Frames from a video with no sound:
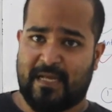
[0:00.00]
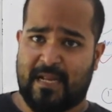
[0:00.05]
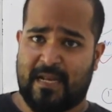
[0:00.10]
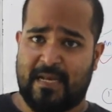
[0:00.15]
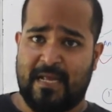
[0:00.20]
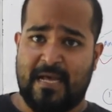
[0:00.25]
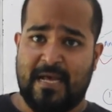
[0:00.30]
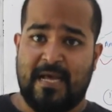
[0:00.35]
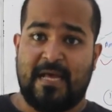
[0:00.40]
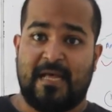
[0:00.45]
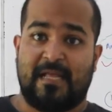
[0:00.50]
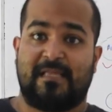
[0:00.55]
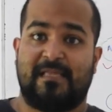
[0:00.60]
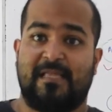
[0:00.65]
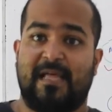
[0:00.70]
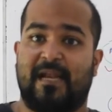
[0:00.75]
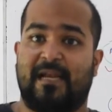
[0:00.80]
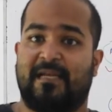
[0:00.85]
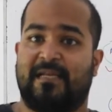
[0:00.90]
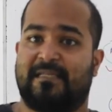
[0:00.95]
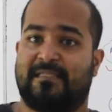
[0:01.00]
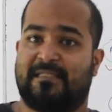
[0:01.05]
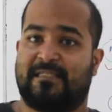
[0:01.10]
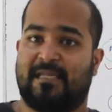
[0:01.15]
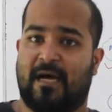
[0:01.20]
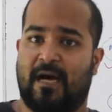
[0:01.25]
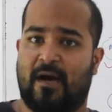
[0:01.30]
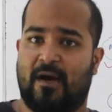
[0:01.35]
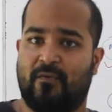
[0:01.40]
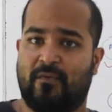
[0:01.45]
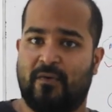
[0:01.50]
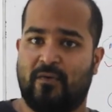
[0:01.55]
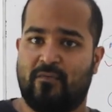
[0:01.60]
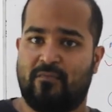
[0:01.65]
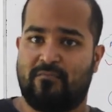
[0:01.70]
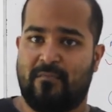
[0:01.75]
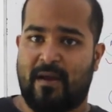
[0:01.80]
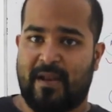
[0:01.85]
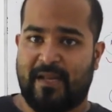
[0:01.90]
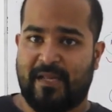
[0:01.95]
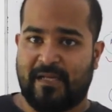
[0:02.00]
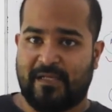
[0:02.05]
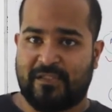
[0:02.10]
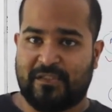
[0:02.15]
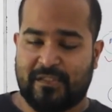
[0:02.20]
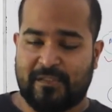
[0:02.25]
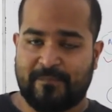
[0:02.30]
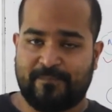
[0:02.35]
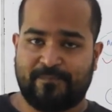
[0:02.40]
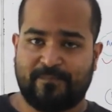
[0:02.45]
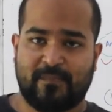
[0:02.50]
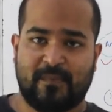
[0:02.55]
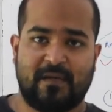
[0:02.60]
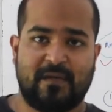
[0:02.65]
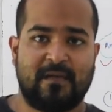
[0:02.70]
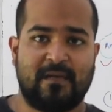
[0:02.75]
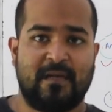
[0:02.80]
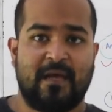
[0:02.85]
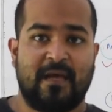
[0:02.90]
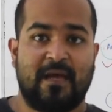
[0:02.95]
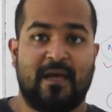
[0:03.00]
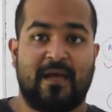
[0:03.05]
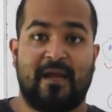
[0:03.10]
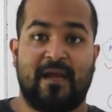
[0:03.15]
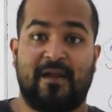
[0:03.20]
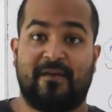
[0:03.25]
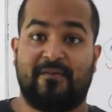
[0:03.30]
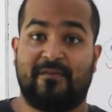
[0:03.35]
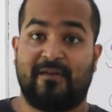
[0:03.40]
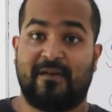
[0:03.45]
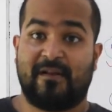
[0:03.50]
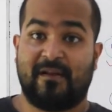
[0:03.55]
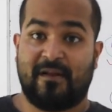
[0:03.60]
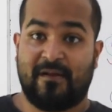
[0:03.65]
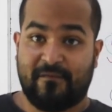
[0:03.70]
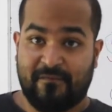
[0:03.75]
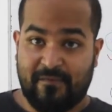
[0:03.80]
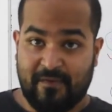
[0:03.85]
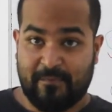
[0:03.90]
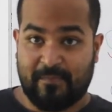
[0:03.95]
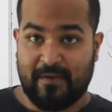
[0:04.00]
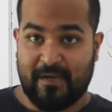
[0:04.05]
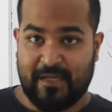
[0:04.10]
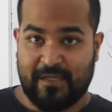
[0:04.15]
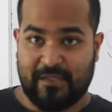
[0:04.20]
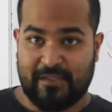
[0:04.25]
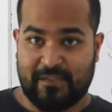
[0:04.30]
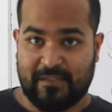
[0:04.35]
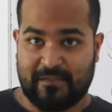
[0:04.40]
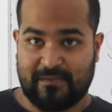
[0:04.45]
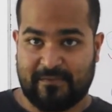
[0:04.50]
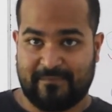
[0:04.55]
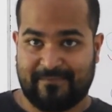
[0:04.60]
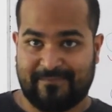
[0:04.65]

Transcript: And that is how you manage an atrial fibrillation.